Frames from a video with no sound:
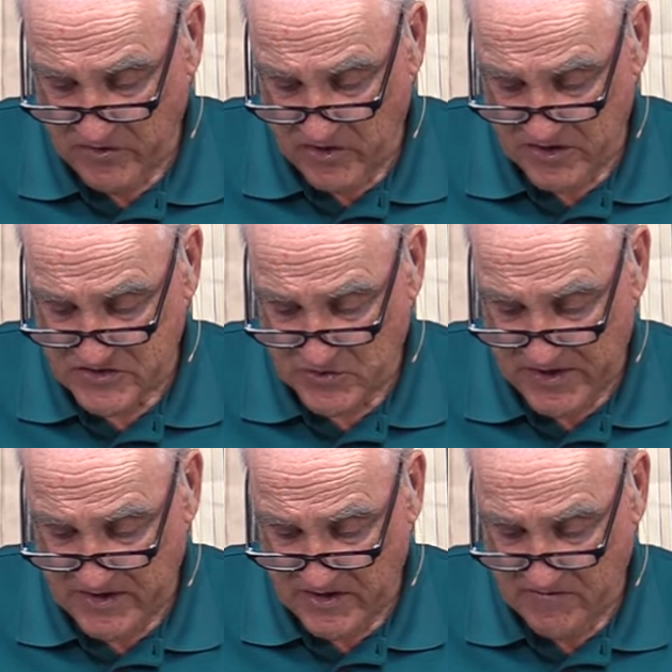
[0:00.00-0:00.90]
God's
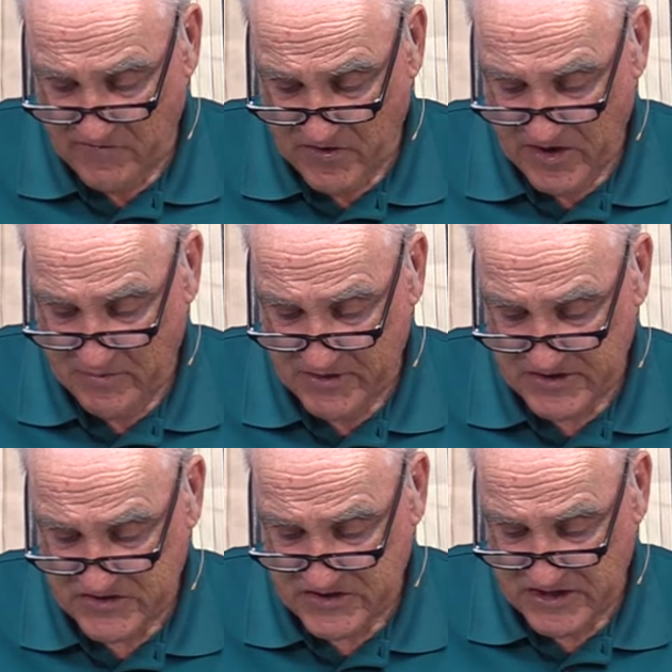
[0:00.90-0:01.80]
great love for him and
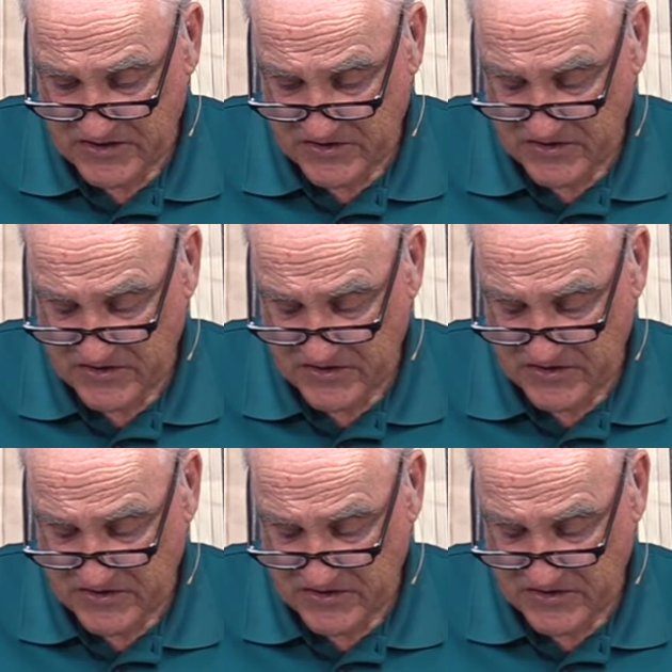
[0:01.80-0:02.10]
his death